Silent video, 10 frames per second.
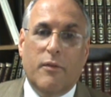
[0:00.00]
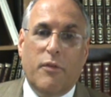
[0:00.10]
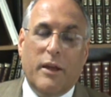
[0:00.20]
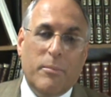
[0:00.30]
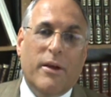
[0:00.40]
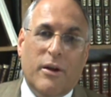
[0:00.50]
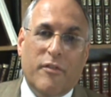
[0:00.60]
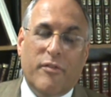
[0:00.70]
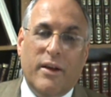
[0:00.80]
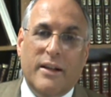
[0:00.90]
Think about our
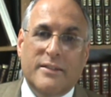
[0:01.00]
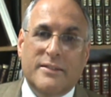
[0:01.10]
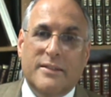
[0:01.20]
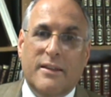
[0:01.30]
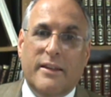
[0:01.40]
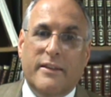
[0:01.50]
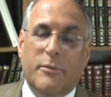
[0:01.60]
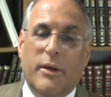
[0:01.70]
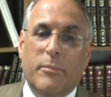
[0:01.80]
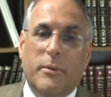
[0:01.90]
friends, think
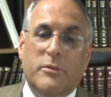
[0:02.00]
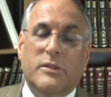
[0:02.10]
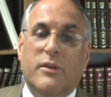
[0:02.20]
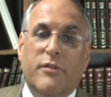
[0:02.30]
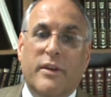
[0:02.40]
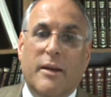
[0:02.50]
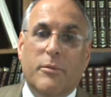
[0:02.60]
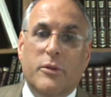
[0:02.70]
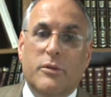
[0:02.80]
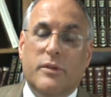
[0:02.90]
about members of our
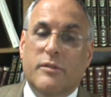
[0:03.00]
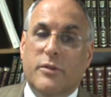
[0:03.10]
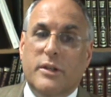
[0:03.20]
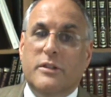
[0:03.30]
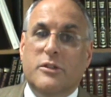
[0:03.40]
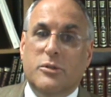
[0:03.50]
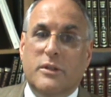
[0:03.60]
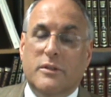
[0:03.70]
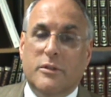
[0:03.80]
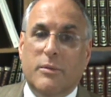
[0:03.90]
family who've converted to
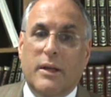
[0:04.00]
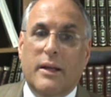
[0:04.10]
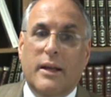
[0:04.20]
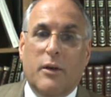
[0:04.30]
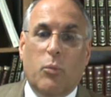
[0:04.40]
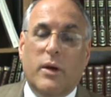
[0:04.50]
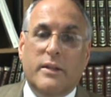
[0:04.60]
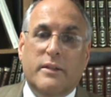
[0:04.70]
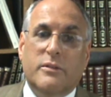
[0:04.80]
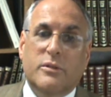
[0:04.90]
Judaism, and what
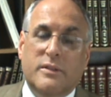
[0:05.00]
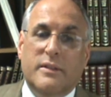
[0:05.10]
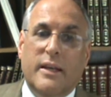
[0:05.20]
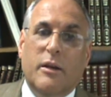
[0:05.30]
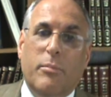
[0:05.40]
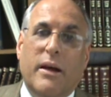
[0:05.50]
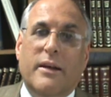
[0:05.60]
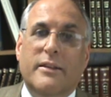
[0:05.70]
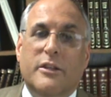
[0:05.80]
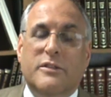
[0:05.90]
this could say
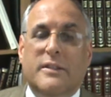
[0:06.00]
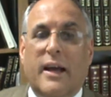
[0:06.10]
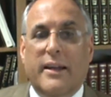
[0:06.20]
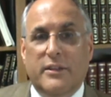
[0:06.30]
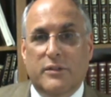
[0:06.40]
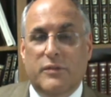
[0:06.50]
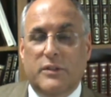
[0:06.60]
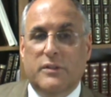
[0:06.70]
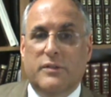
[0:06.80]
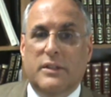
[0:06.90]
about their status
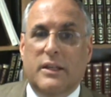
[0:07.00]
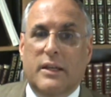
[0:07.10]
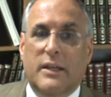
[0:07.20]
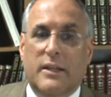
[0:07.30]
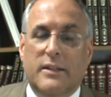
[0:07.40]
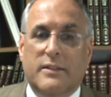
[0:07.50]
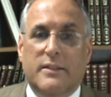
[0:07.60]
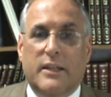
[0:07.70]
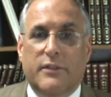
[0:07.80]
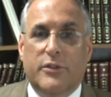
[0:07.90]
vis-a-vis the
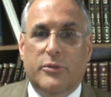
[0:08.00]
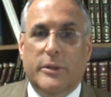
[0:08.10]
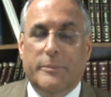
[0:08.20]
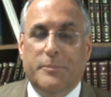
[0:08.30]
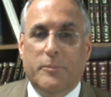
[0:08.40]
State of Israel.